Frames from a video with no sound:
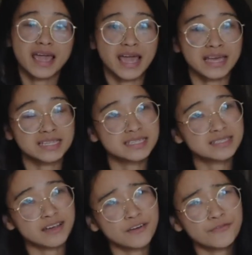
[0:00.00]
and
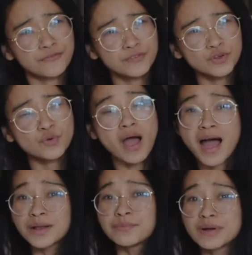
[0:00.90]
a few
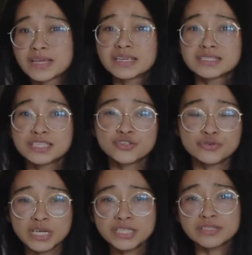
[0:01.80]
heartbreaking
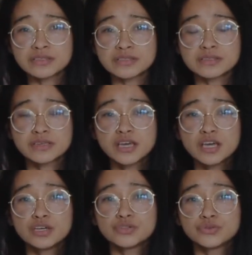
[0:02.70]
situations
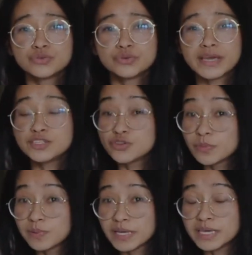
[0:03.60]
to get to a
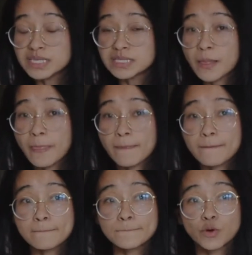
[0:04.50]
place
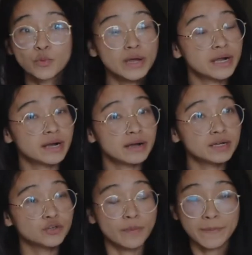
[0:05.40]
where
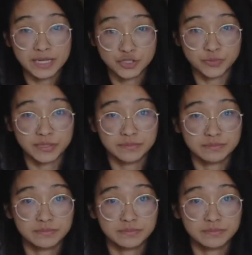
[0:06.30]
you're meant to be.